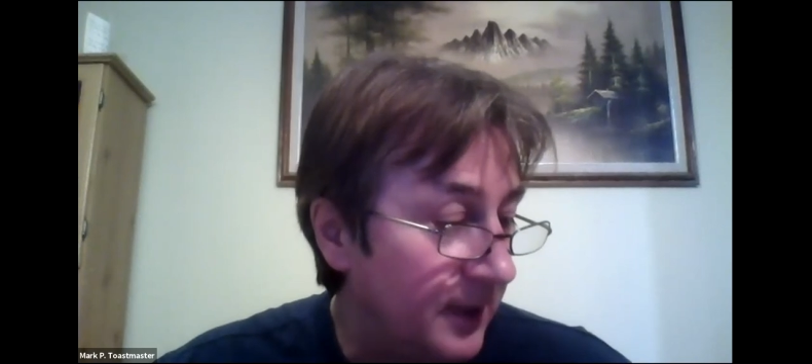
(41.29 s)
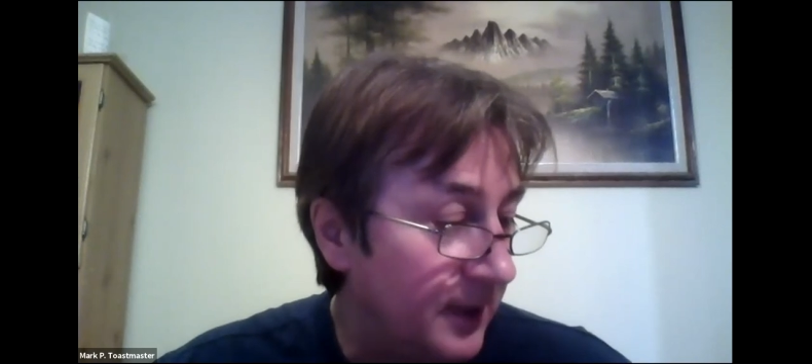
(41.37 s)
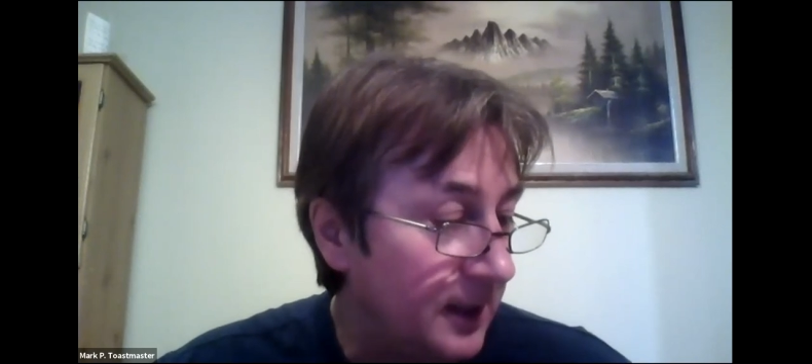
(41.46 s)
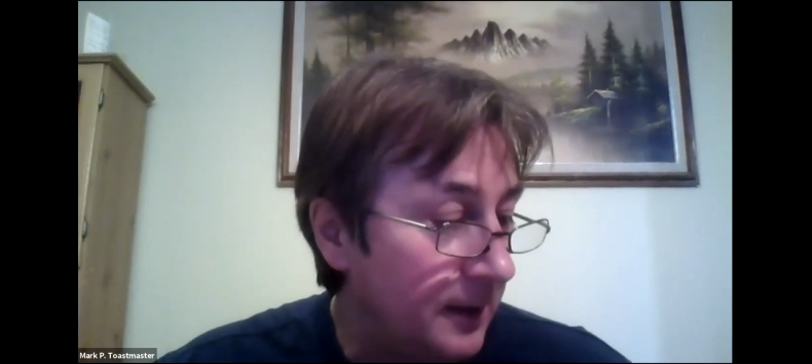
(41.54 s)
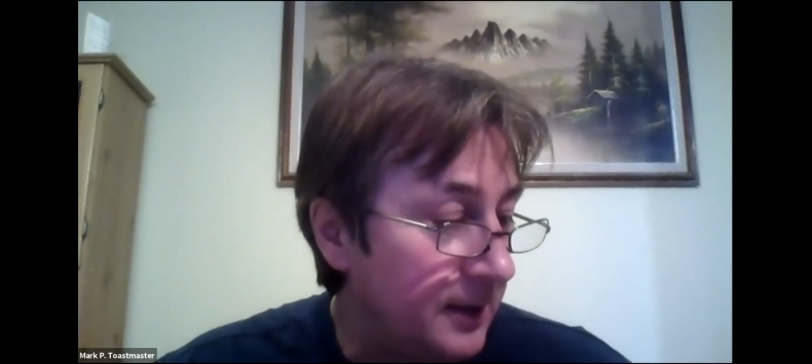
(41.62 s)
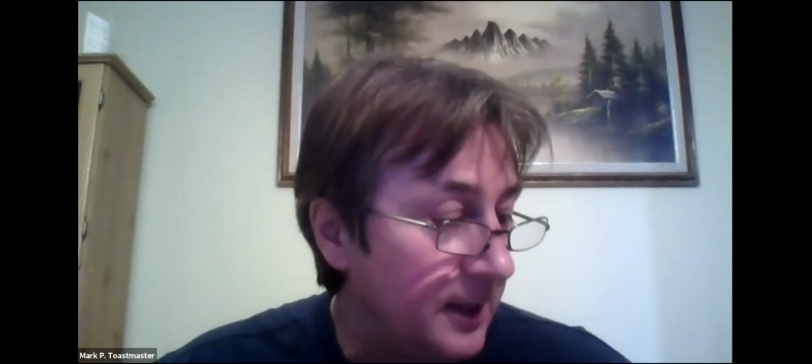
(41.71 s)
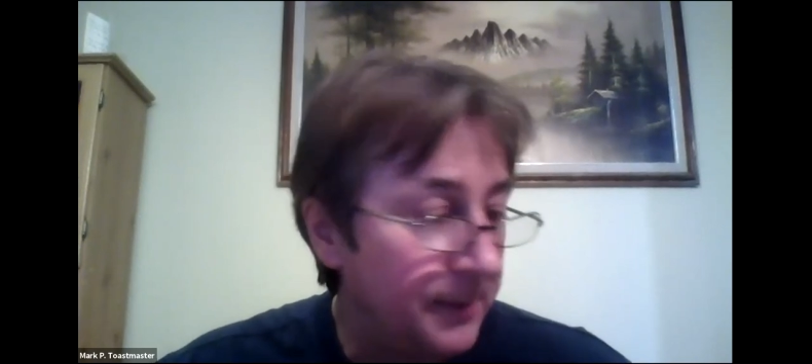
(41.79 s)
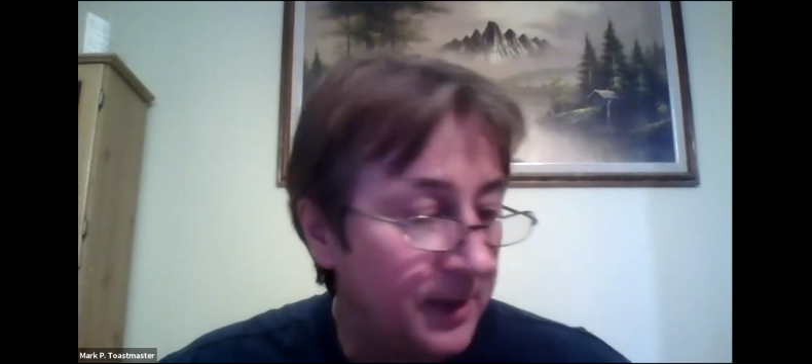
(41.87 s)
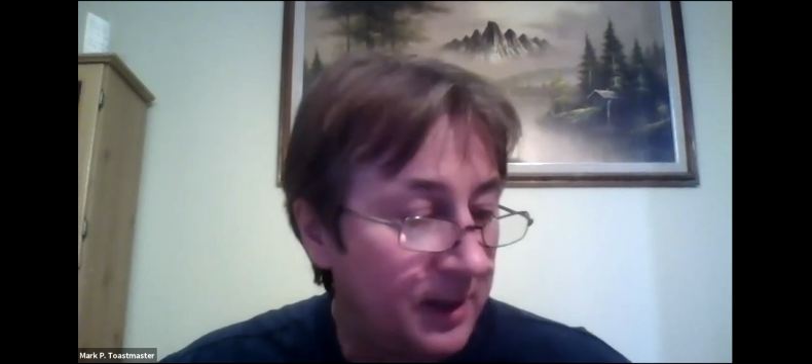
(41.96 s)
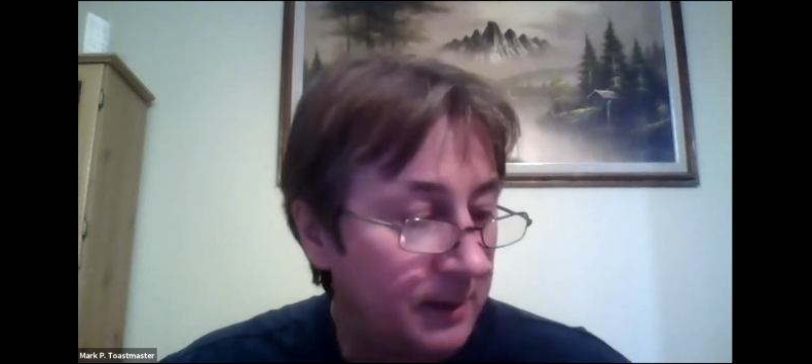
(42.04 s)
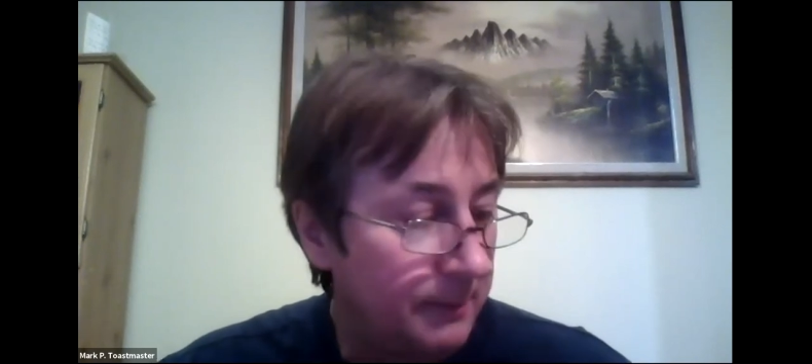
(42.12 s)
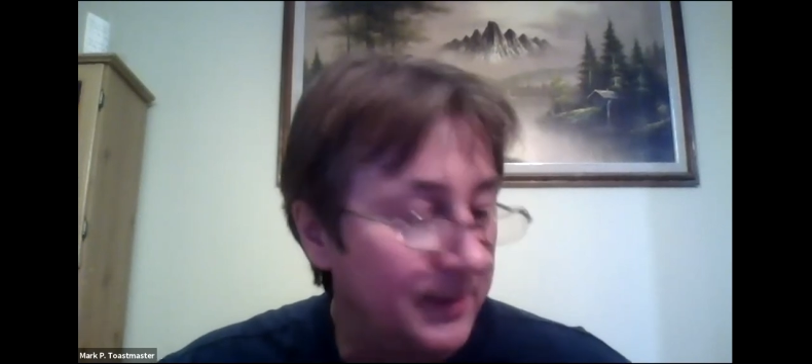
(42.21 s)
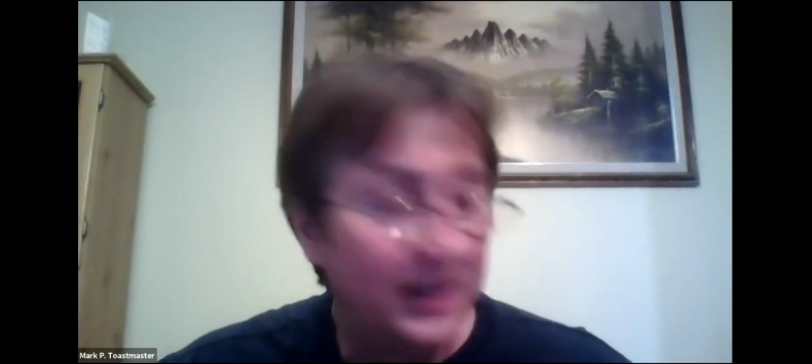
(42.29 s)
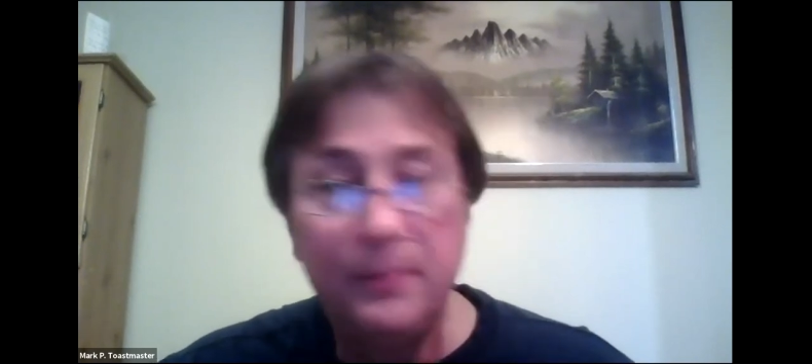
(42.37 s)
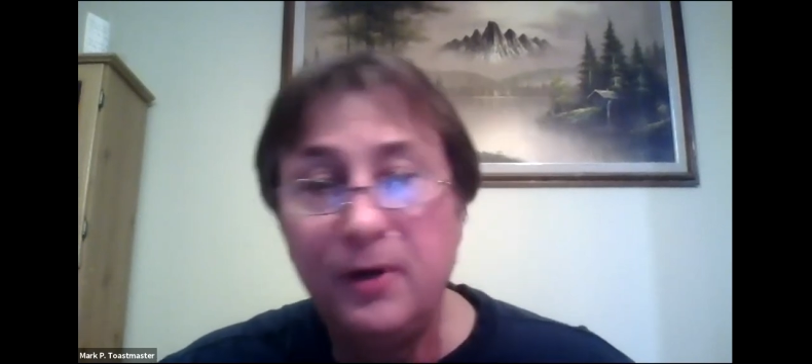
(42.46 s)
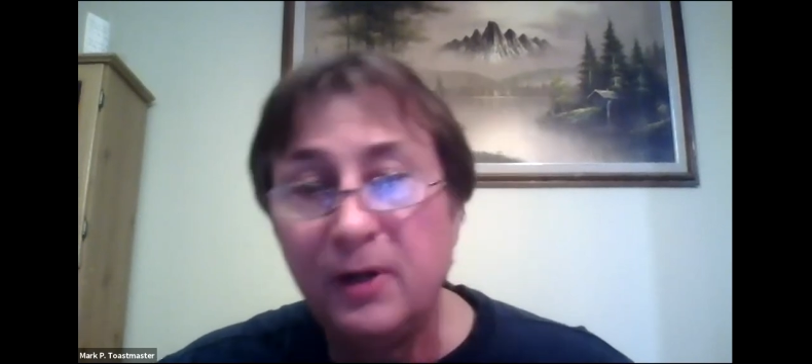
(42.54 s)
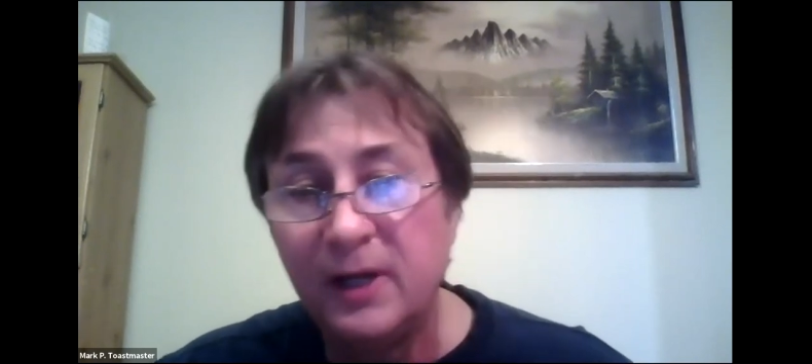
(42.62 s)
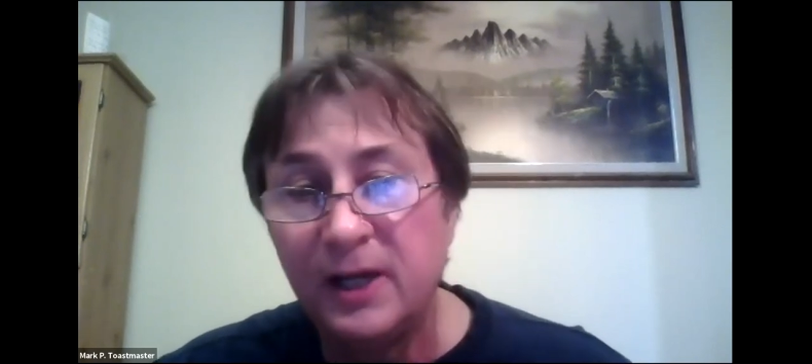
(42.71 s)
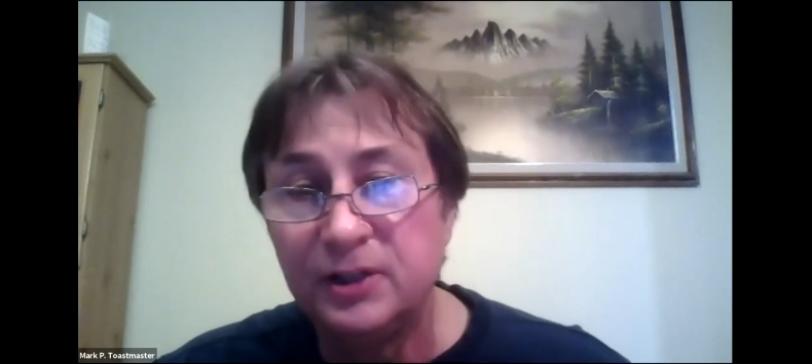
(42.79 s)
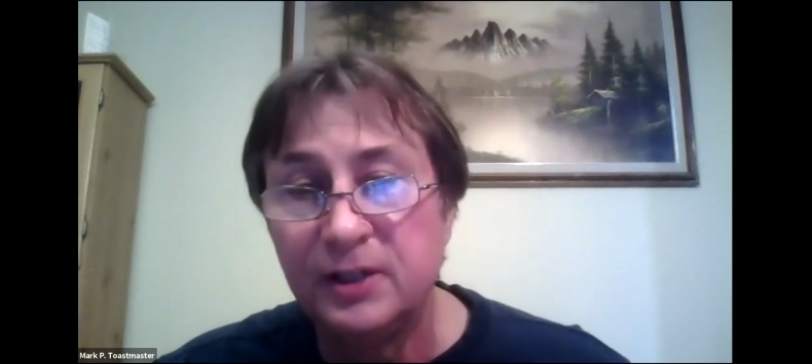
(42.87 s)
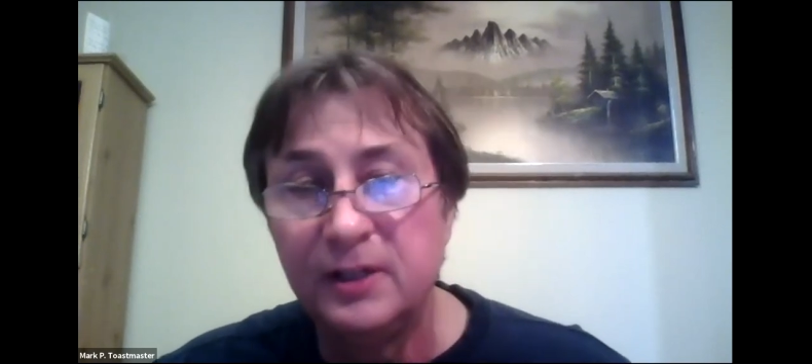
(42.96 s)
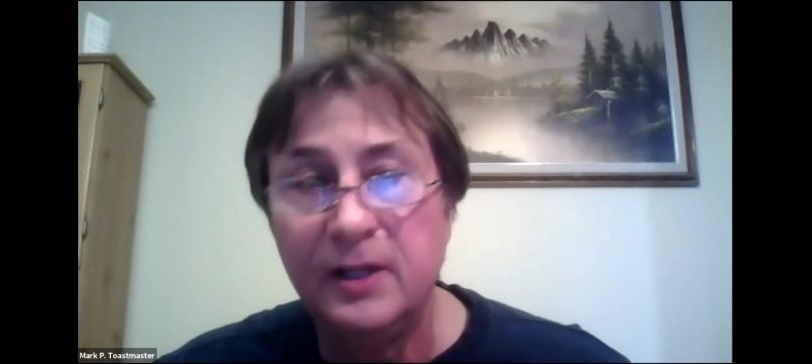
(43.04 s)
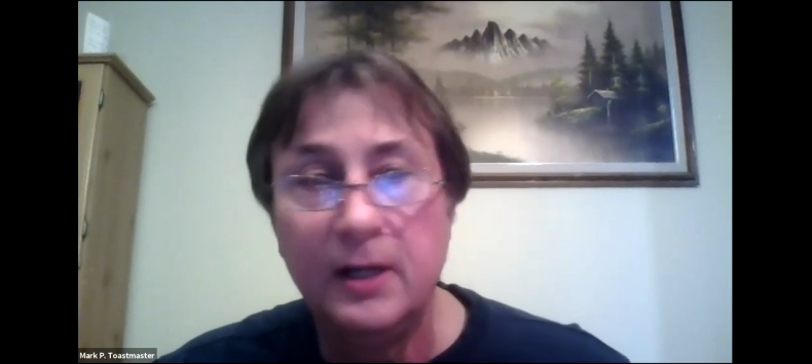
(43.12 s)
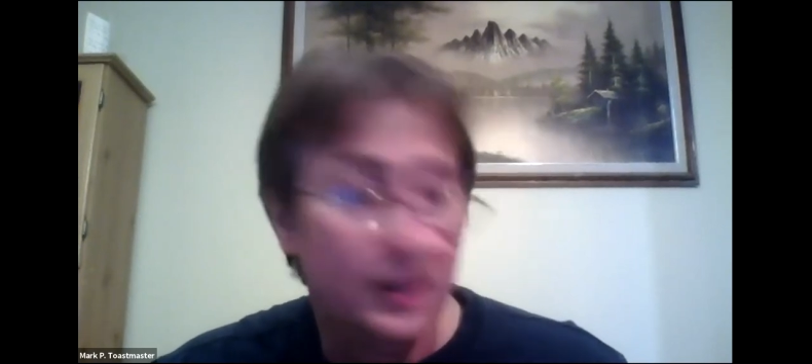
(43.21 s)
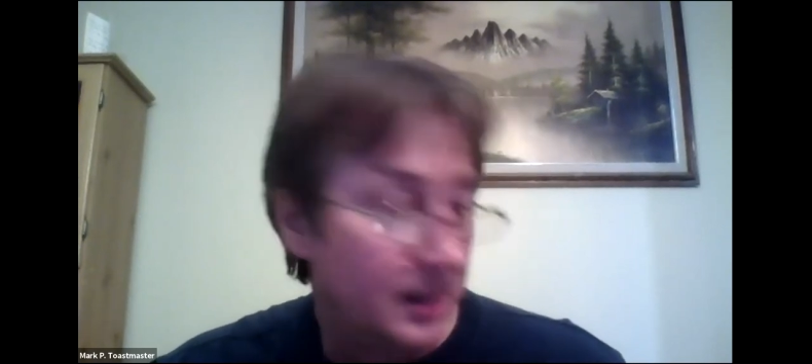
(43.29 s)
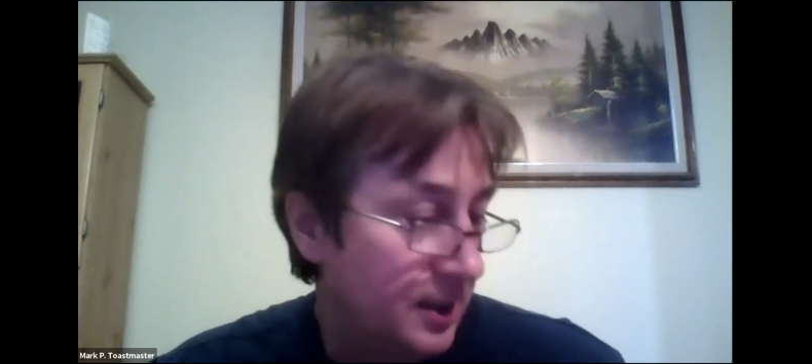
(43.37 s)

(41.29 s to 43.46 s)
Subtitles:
Manipulation,